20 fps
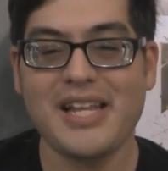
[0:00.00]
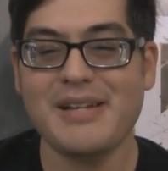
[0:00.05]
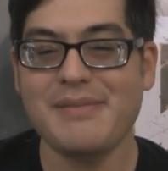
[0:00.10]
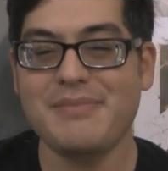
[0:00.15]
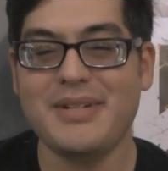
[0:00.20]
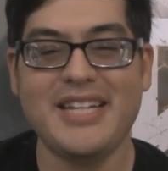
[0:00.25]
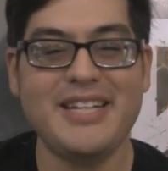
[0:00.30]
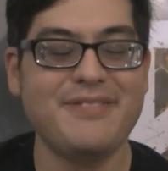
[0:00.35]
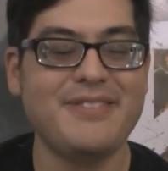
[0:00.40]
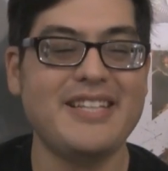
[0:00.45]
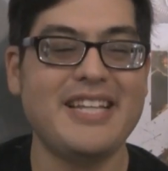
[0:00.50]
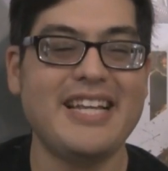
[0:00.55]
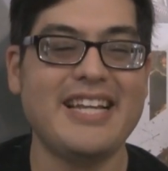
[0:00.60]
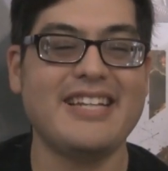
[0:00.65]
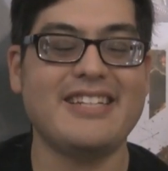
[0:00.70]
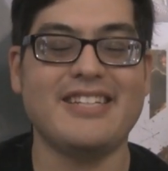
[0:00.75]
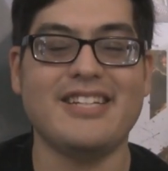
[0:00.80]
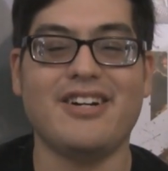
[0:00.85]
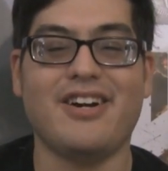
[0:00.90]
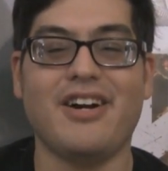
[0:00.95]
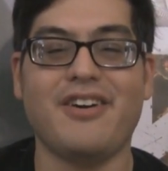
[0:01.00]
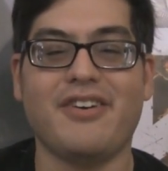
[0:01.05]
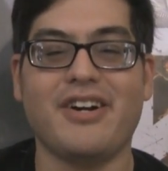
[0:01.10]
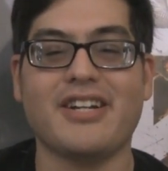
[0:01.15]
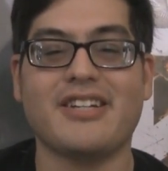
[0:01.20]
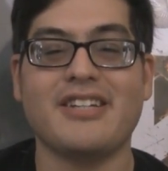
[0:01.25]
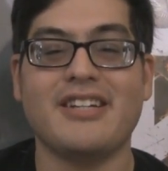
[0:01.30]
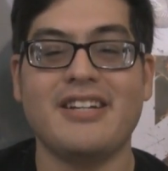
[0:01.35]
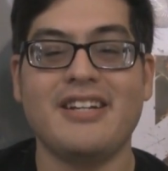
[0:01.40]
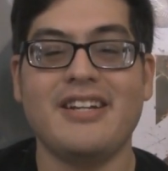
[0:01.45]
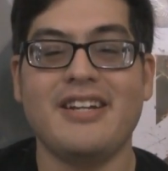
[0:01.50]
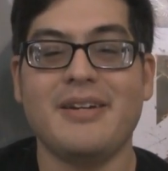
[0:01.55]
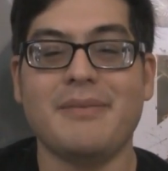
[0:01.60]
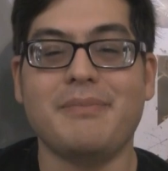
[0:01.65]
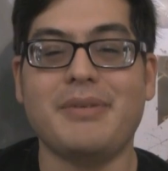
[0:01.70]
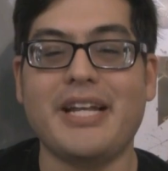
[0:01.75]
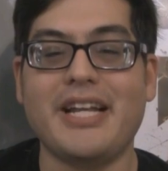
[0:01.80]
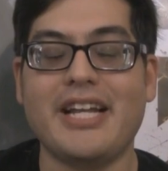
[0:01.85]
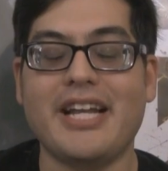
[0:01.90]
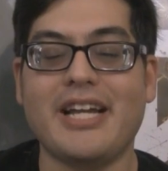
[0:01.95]
But even then, you know, I like
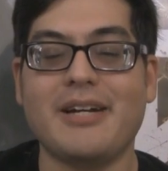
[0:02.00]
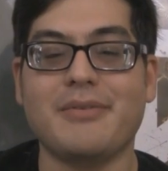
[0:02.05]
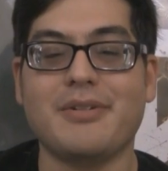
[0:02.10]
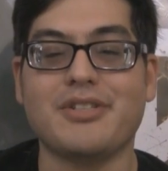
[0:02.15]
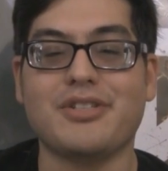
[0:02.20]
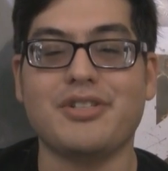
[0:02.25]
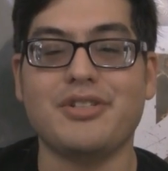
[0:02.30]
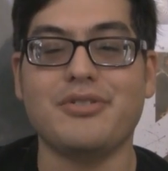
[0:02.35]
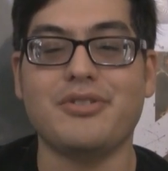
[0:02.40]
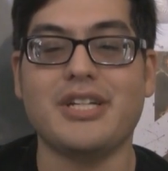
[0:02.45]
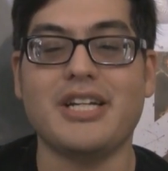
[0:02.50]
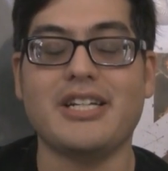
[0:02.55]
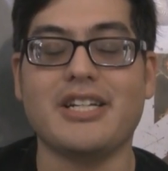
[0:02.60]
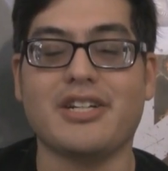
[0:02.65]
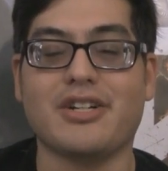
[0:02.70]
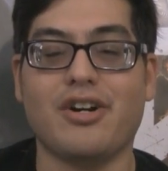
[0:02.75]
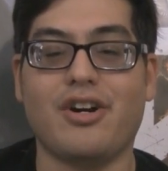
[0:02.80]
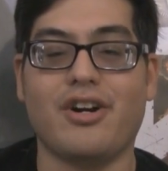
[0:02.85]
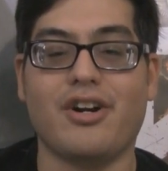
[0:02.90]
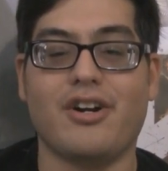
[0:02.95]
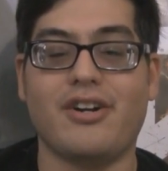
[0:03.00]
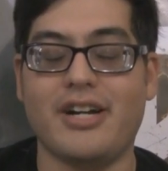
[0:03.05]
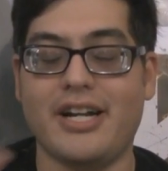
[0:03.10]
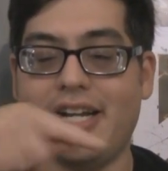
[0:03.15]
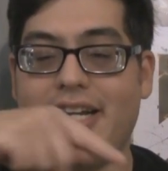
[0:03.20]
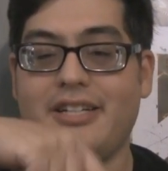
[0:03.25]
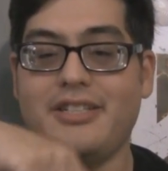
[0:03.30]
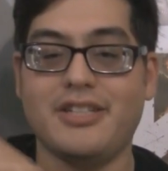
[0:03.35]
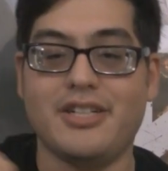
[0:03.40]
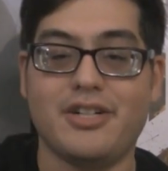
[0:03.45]
being able to get in a car and,